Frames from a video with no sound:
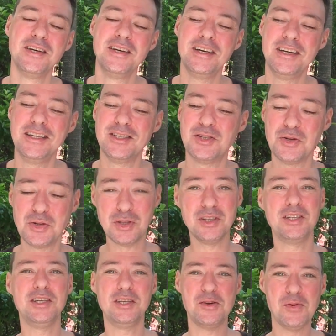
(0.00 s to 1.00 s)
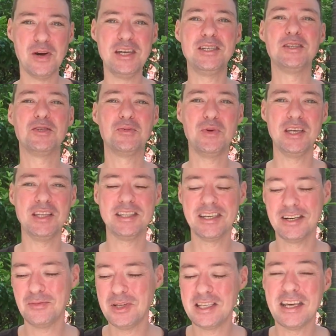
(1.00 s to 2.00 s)
in certain situations with
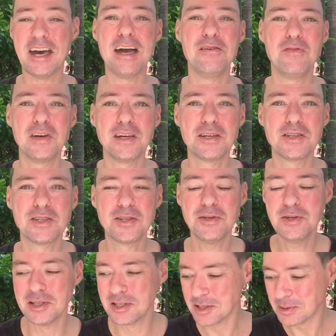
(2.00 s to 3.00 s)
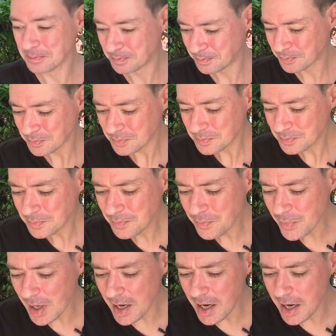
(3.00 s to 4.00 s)
diving and our students.
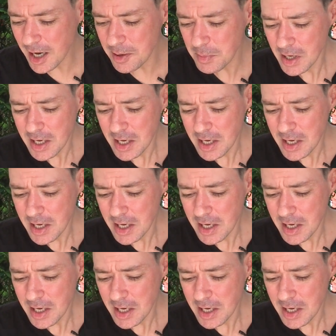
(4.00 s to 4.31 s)
It's